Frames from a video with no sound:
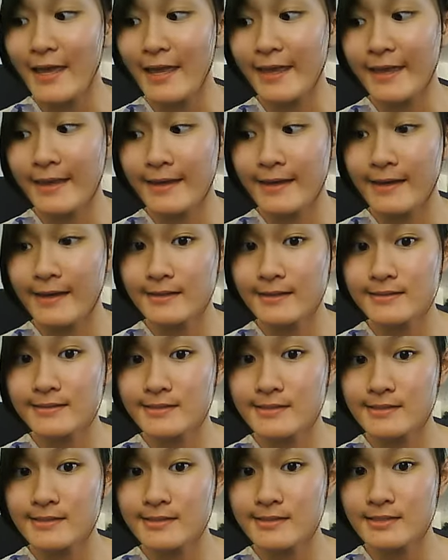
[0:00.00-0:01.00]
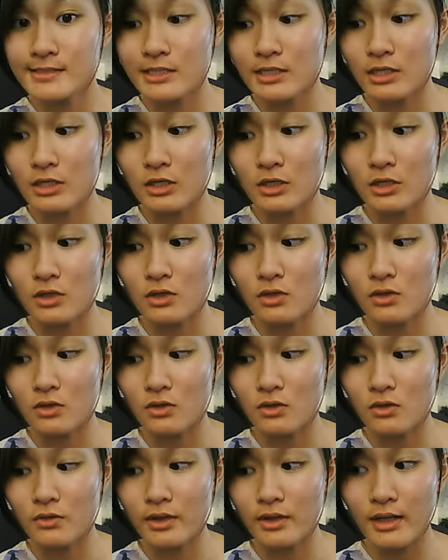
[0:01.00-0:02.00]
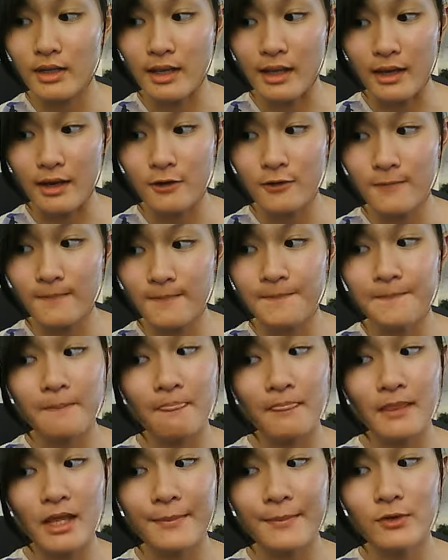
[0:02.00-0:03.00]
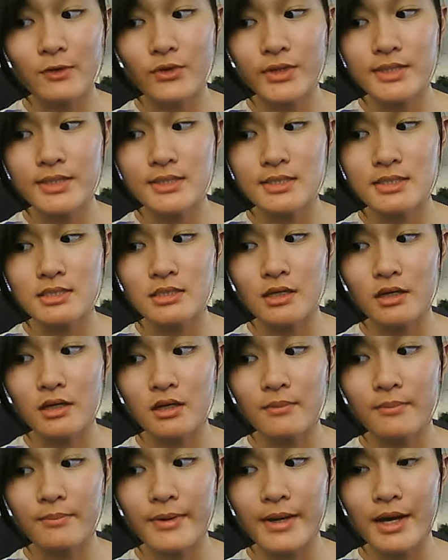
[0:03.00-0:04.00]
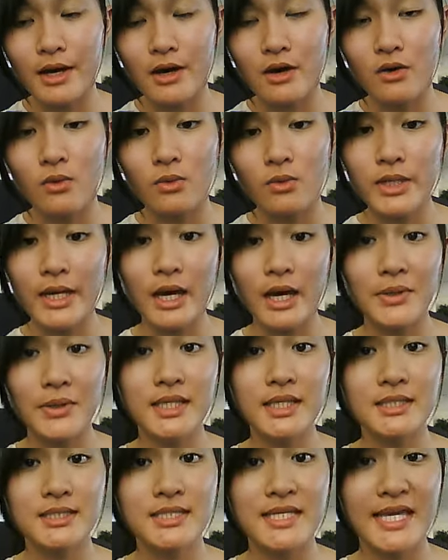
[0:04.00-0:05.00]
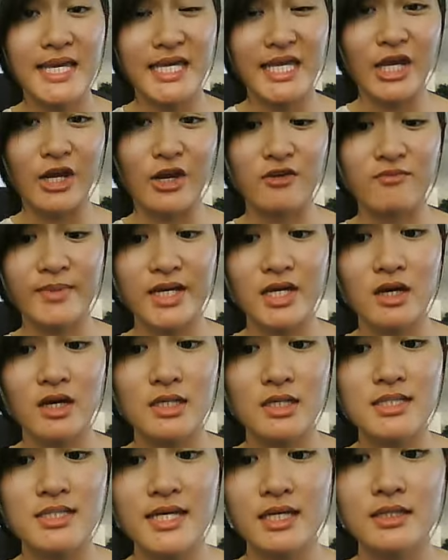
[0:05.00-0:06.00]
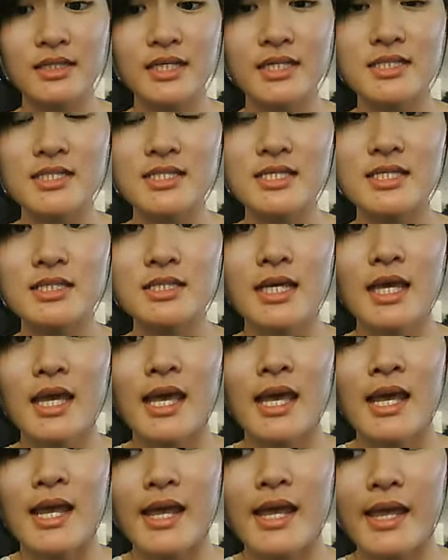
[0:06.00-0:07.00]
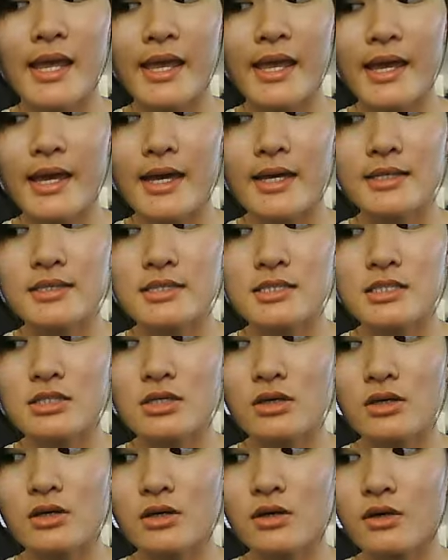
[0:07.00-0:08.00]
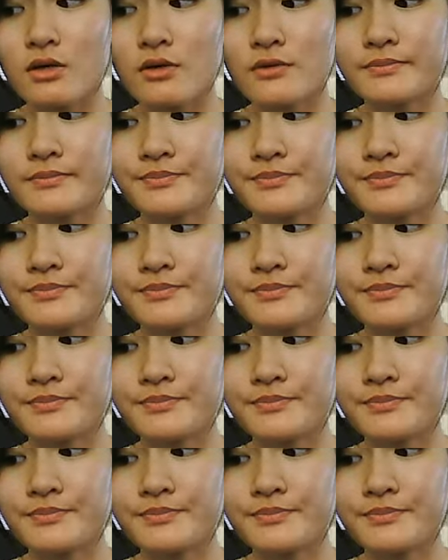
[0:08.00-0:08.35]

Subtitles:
And so now I'm going to talk about how I take care of my contact lenses. And so